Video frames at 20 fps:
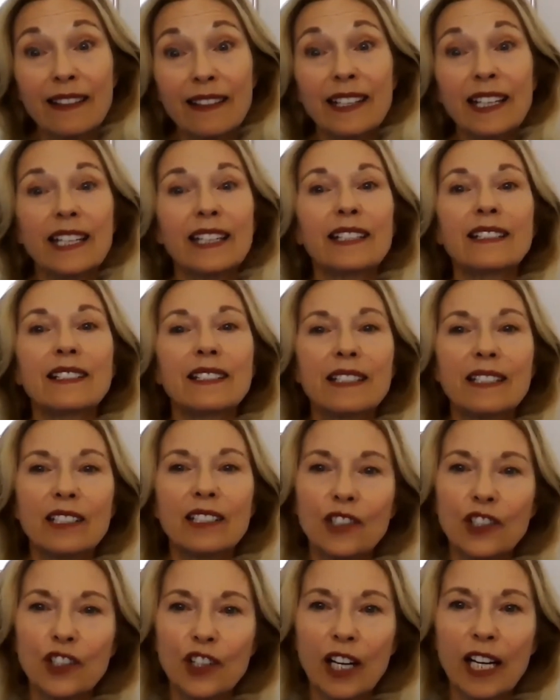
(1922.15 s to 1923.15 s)
things to
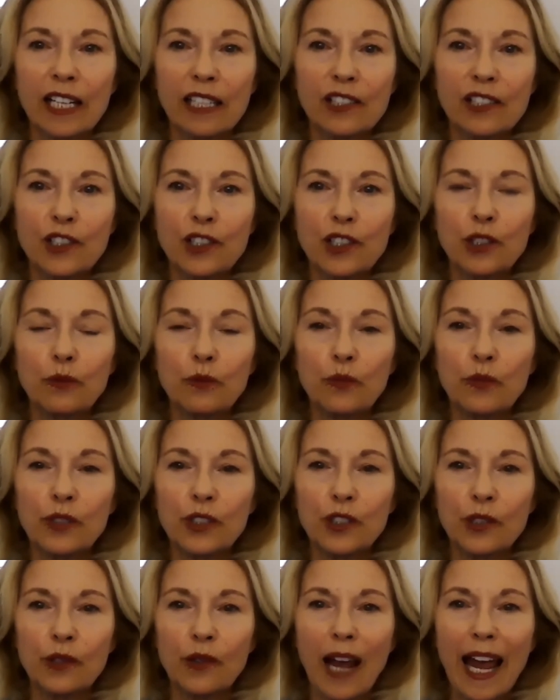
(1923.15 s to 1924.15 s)
change to,
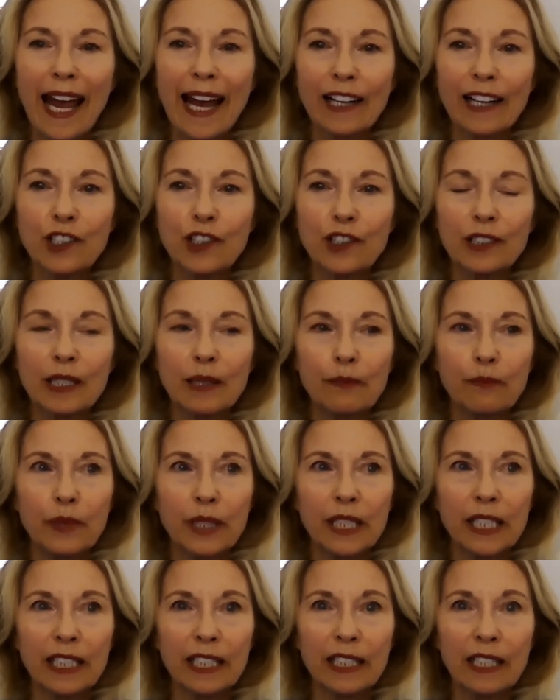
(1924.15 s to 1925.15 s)
to actually
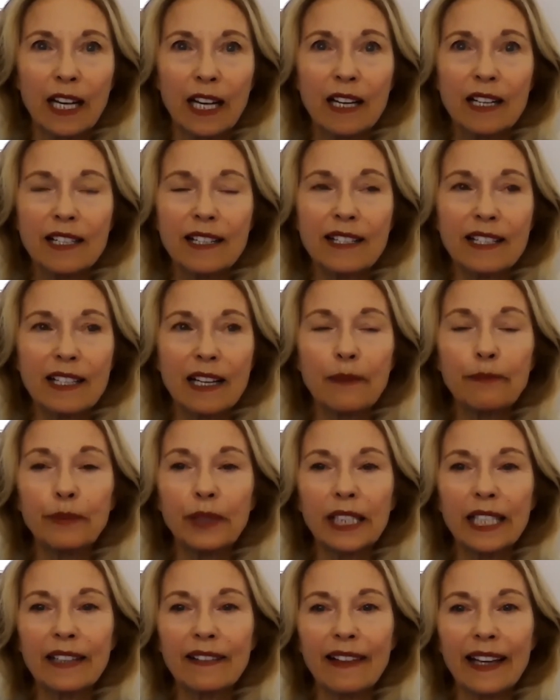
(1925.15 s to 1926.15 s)
be
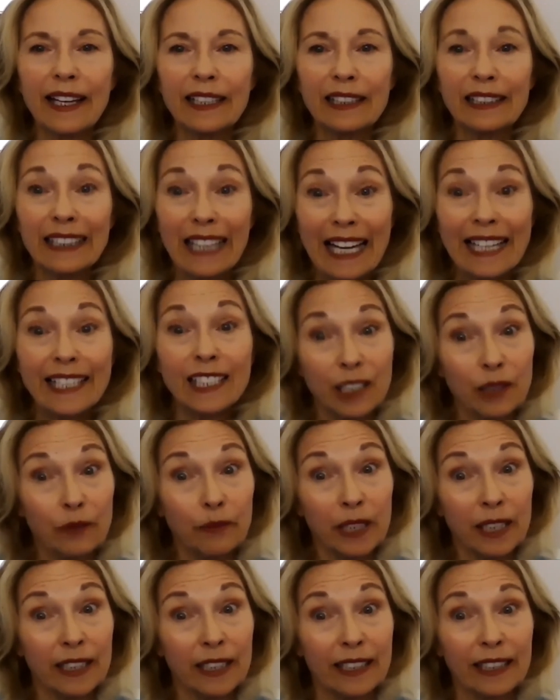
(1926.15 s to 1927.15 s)
somebody they'd like to
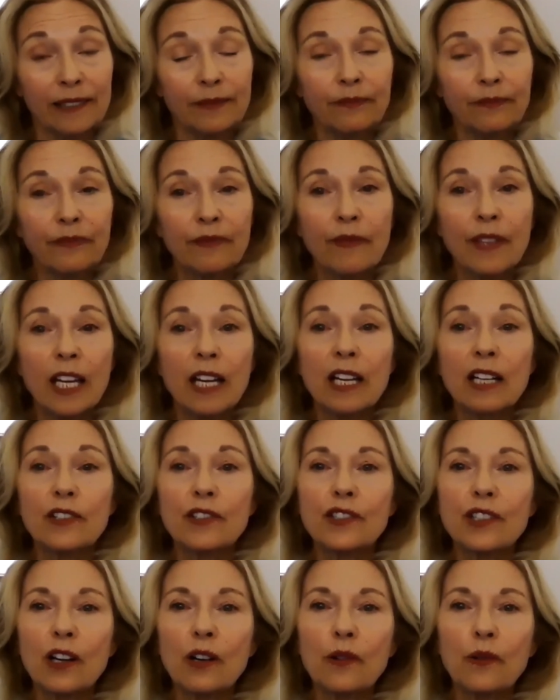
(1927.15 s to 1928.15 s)
be.
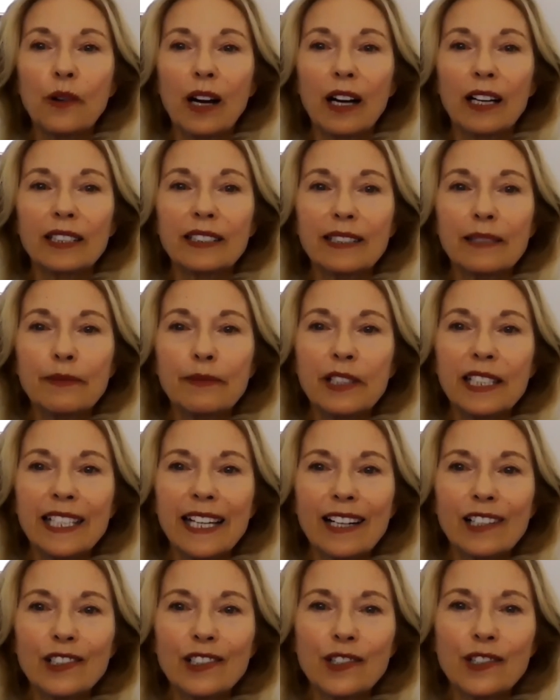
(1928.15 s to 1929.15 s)
So some of the
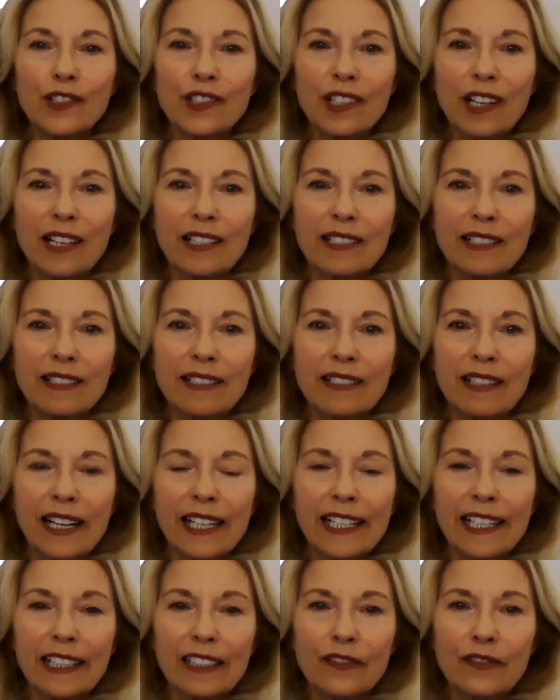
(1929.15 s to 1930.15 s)
exercises I
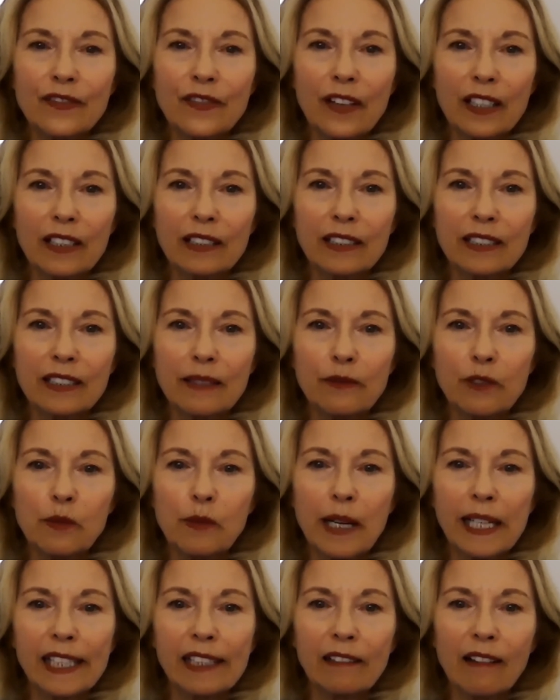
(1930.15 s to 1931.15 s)
give some of
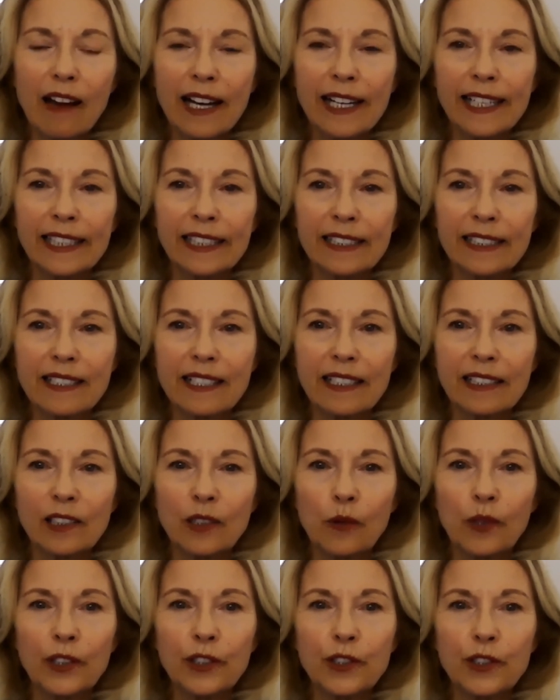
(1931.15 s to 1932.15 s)
my clients in
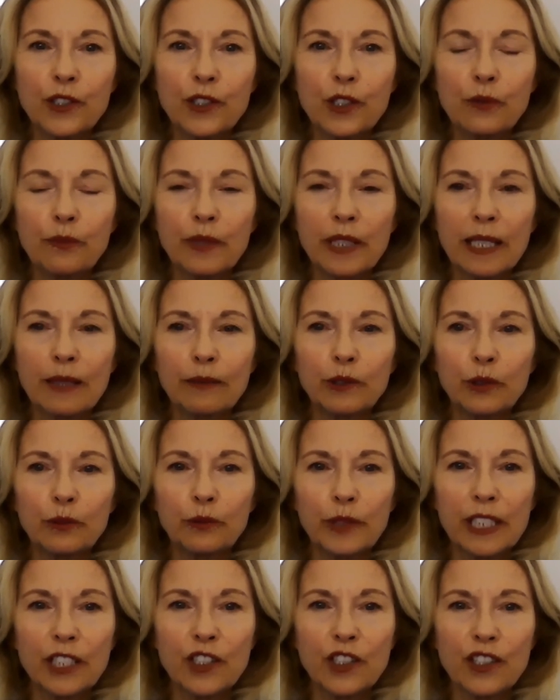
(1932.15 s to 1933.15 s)
order to be able to
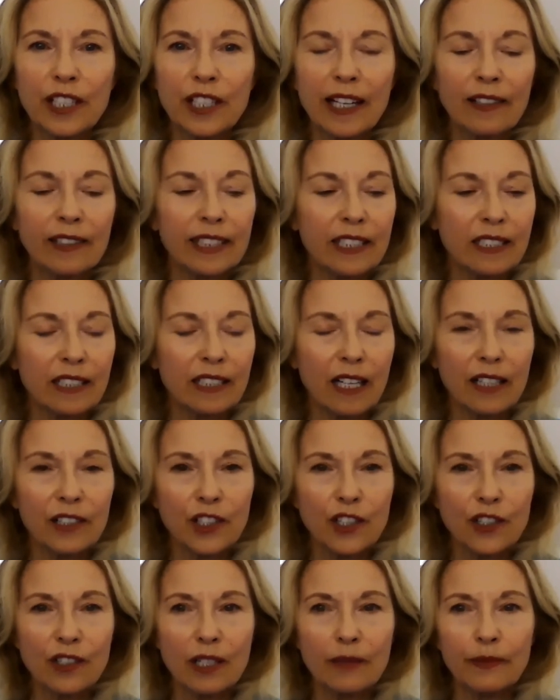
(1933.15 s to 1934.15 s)
reach down and touch
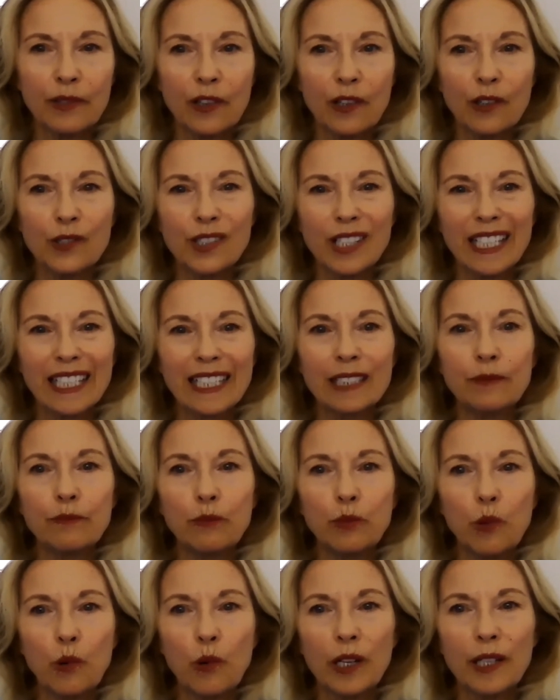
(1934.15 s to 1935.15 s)
some of those
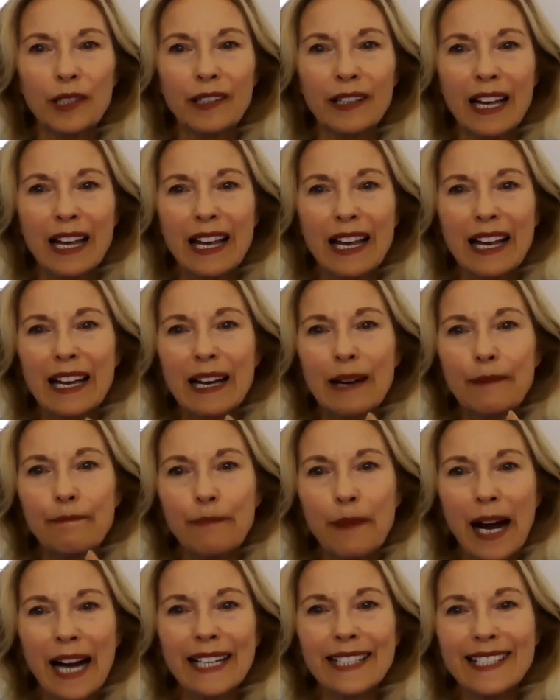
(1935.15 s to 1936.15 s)
inborn
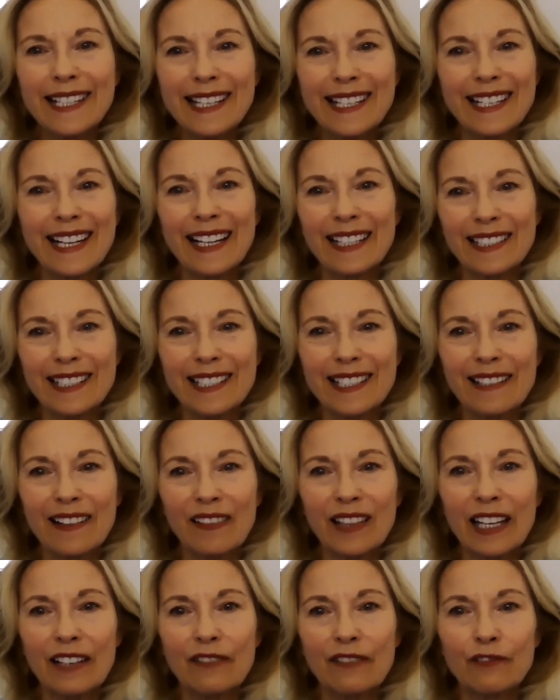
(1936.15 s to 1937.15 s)
mindsets that
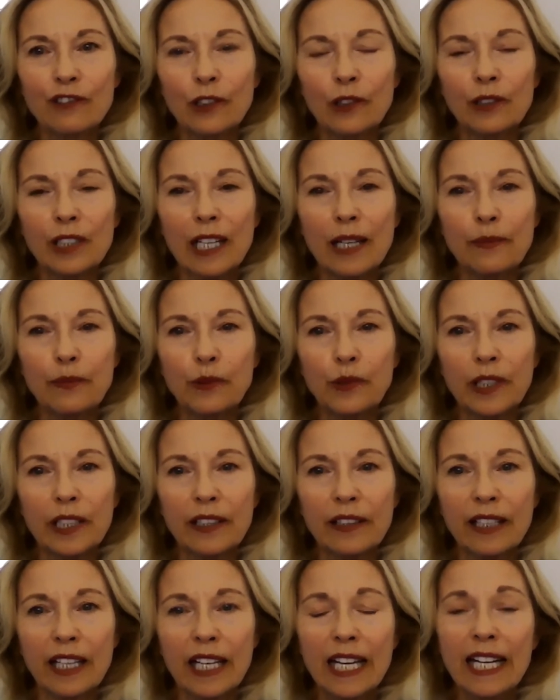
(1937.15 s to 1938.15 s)
they've grown up with
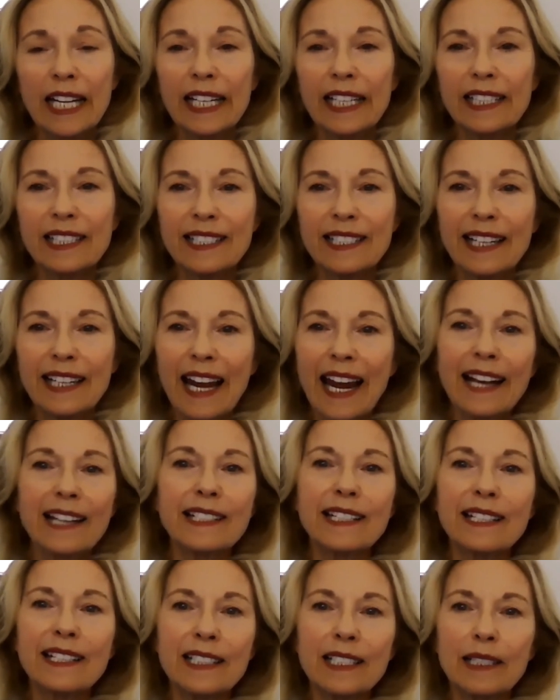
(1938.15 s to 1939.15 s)
is to
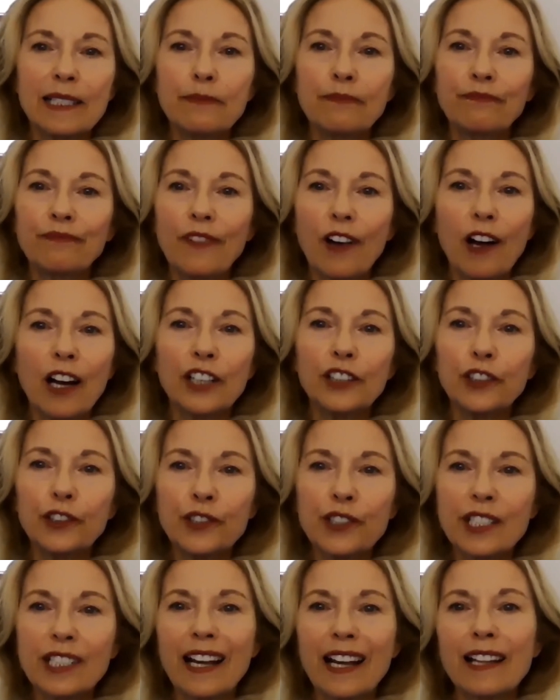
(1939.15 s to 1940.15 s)
ask them on
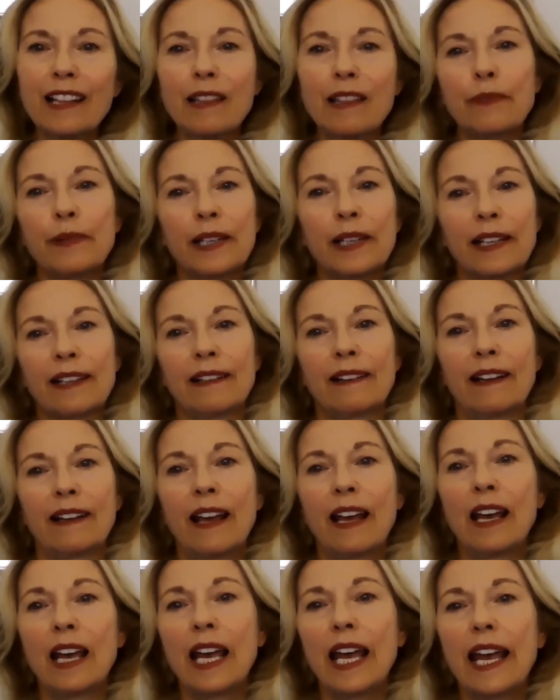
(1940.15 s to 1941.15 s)
your deathbed,
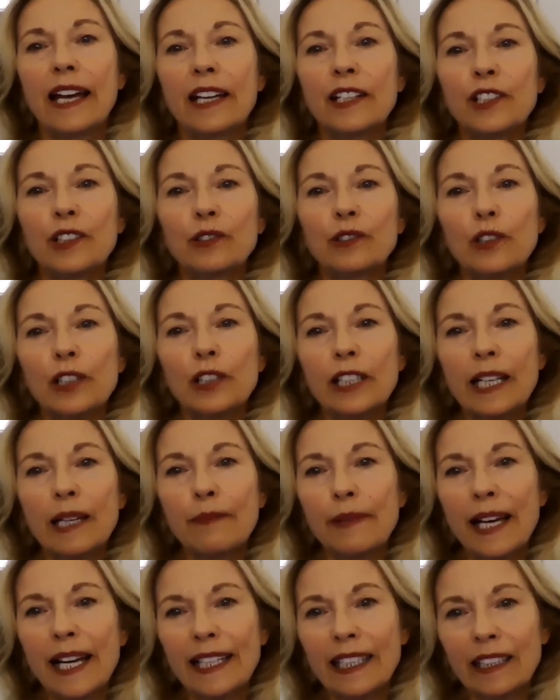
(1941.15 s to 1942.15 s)
and you're looking
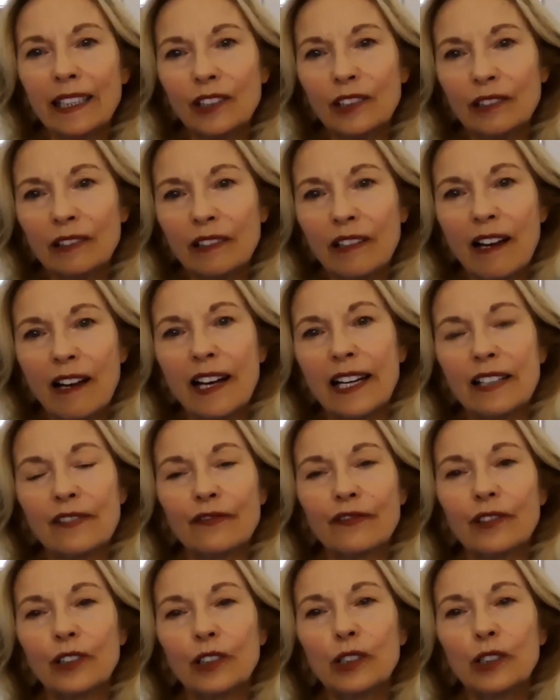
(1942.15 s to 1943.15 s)
back at your life,
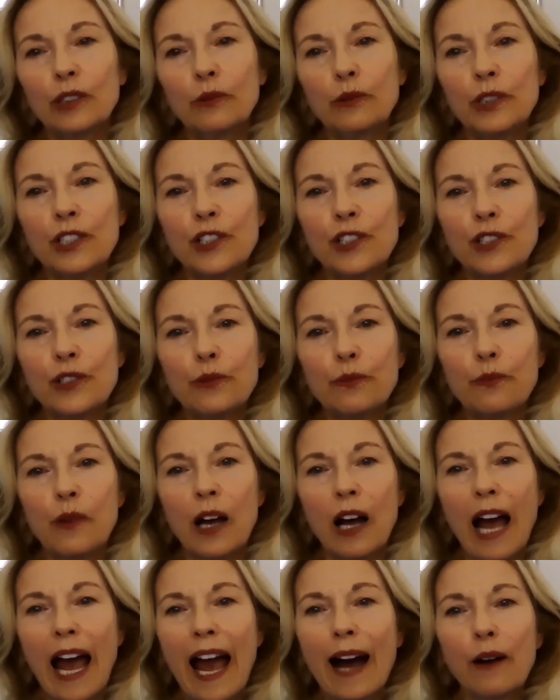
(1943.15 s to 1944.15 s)
who would you,
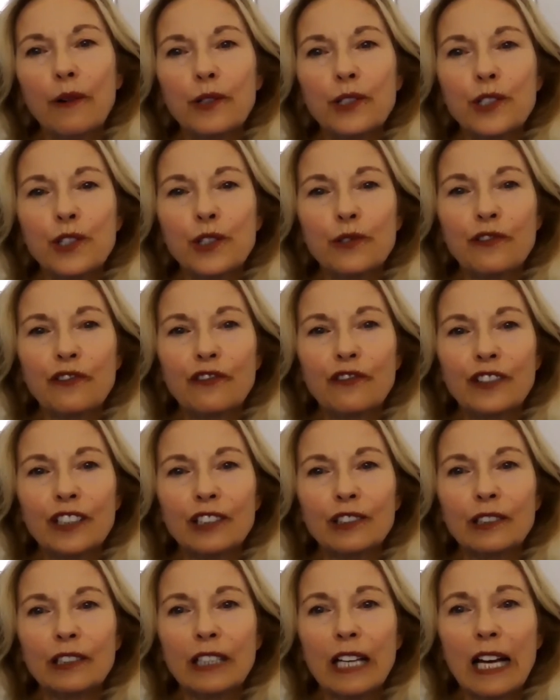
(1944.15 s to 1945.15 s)
how would you
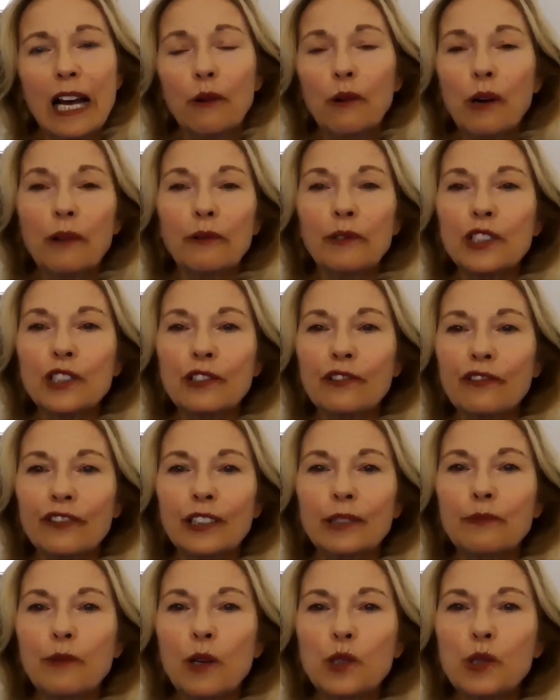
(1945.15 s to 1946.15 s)
feel, what would you feel
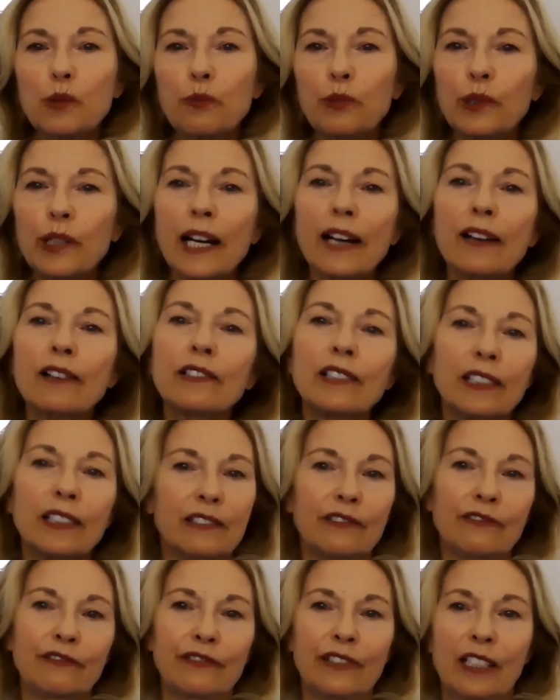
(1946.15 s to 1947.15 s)
most proud of